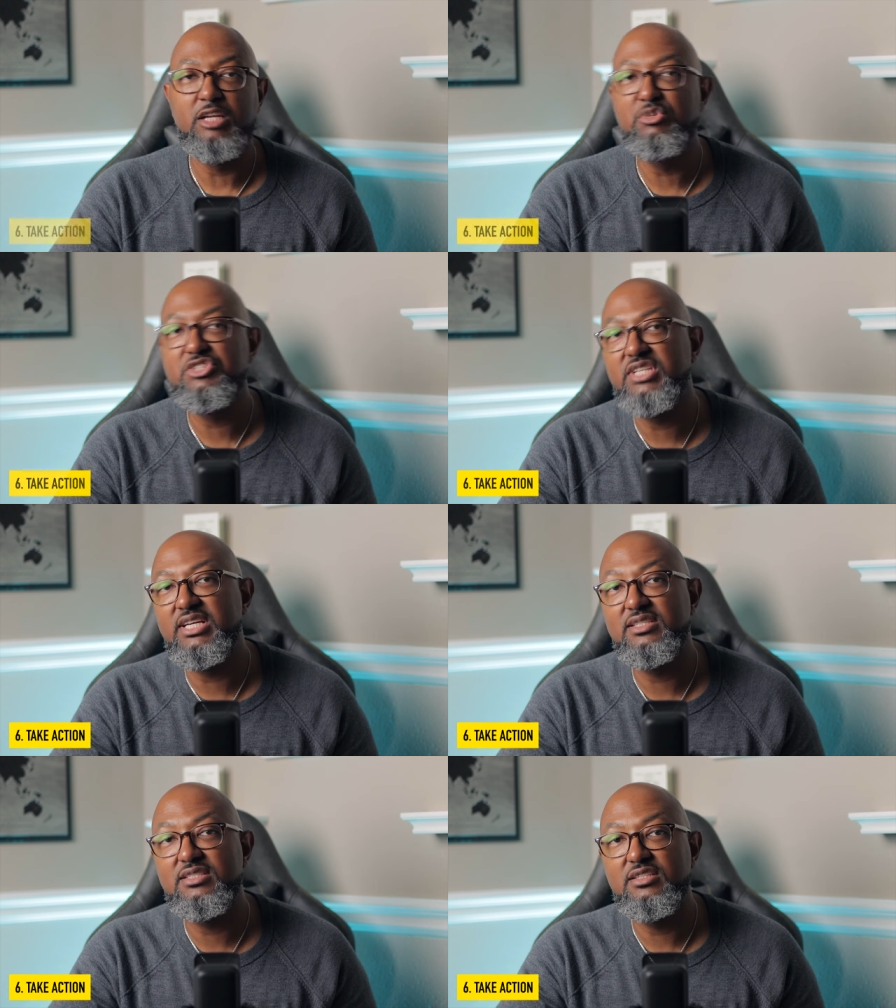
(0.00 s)
Number
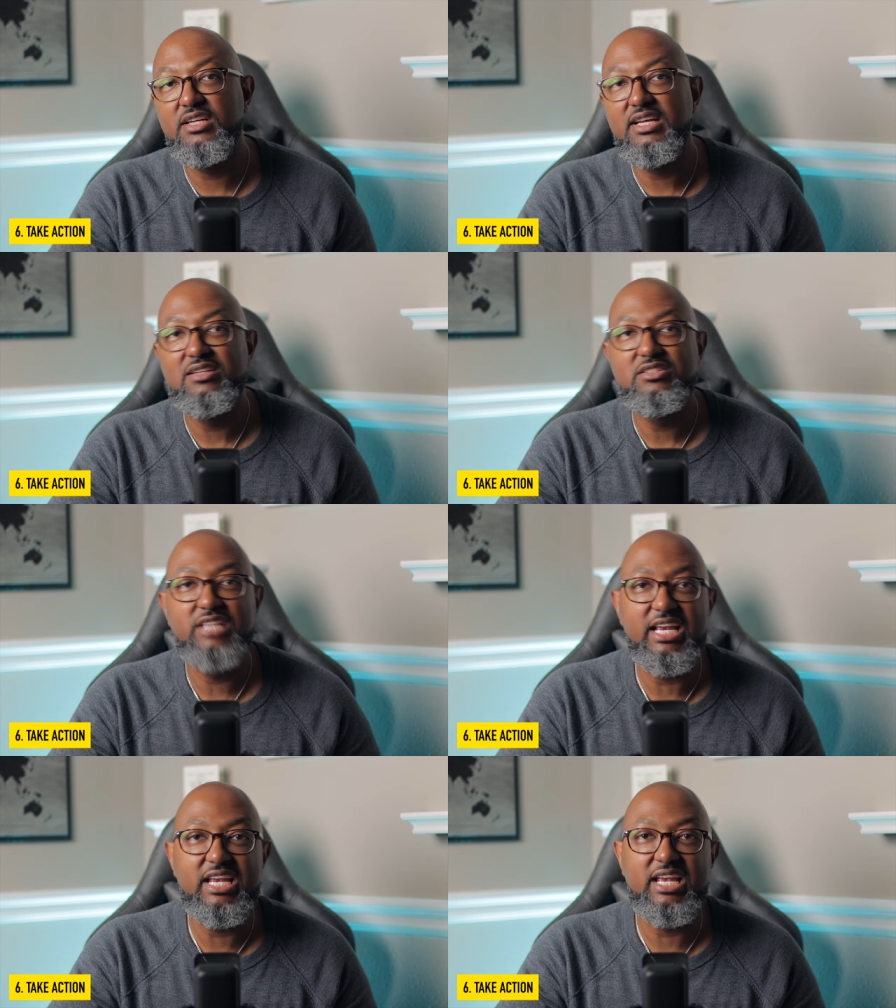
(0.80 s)
six,
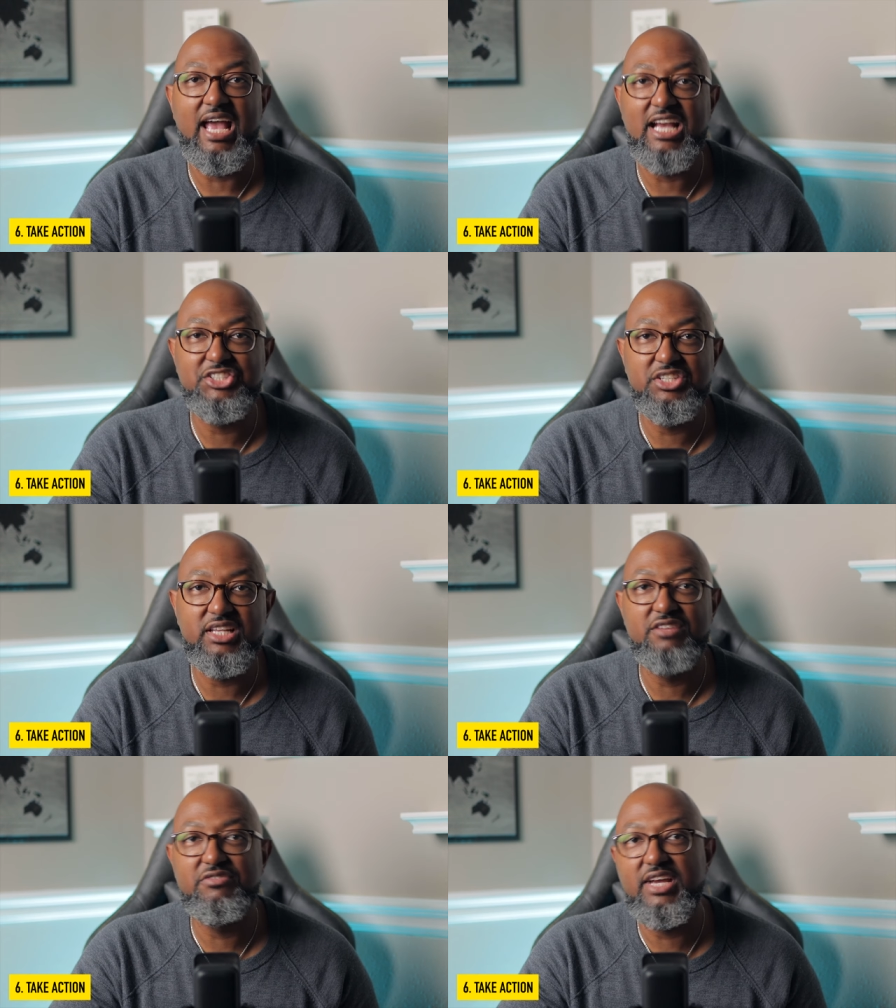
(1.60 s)
taking action in
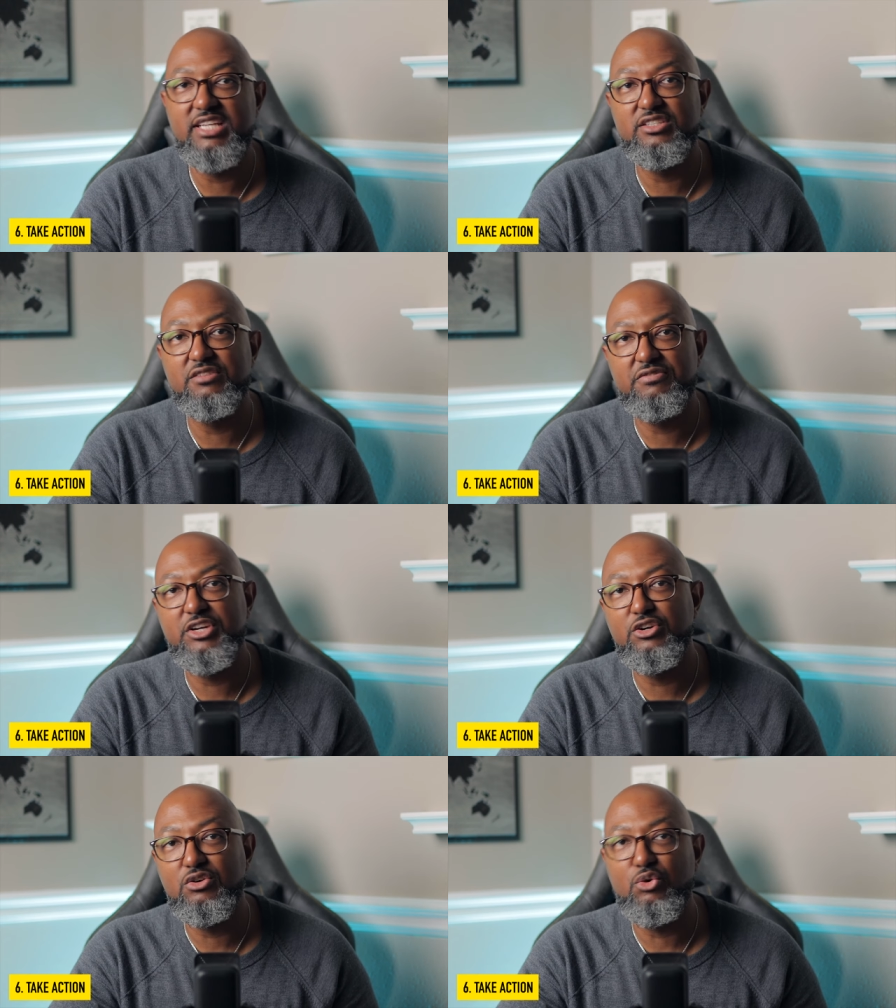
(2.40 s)
the face of
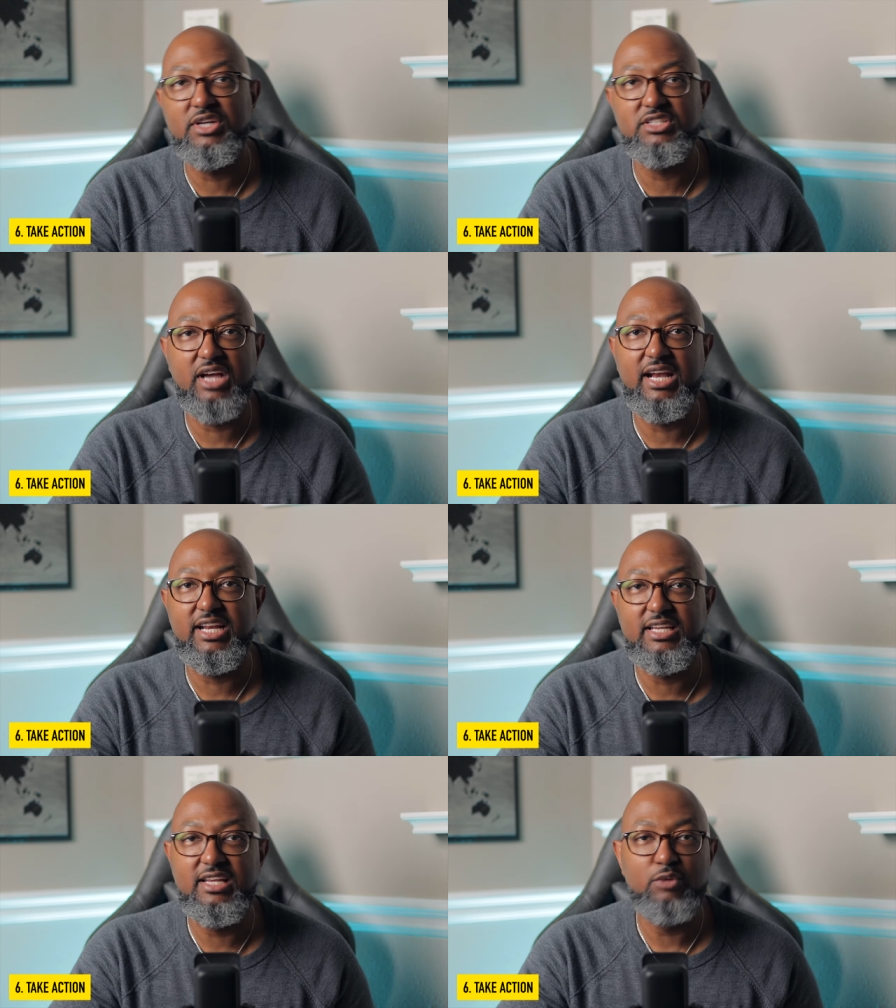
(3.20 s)
fear or
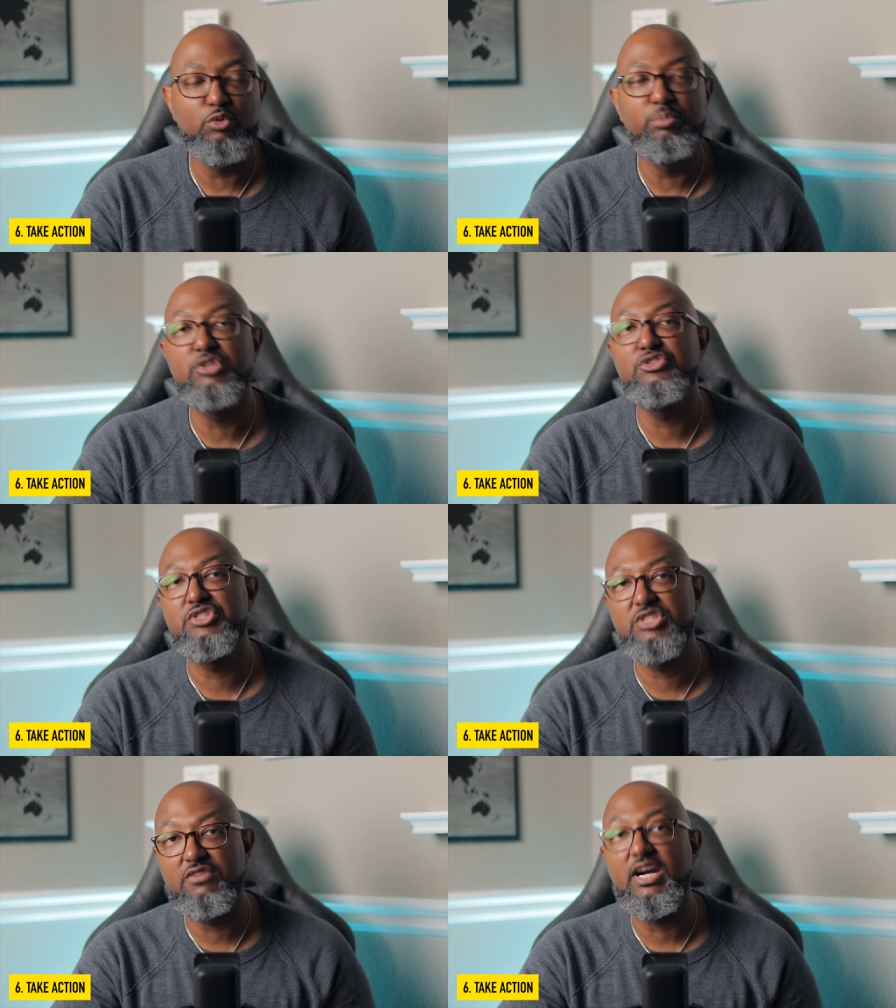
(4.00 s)
anxiety will build your
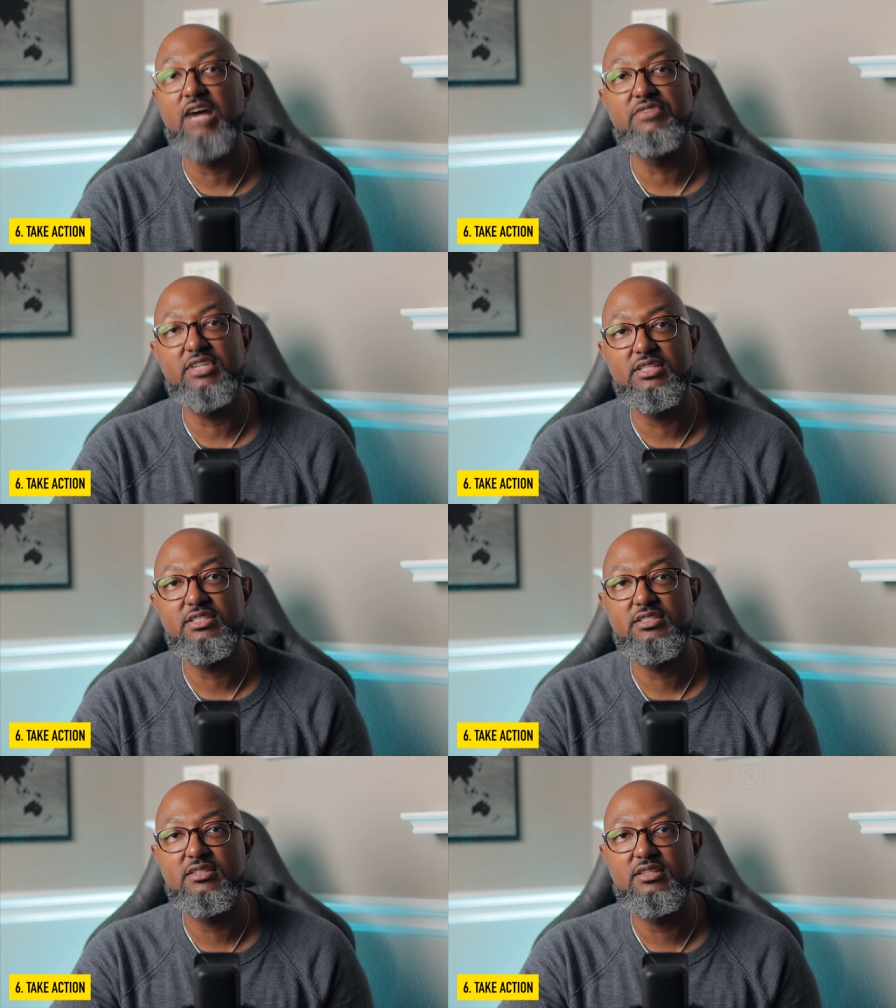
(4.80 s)
self-confidence.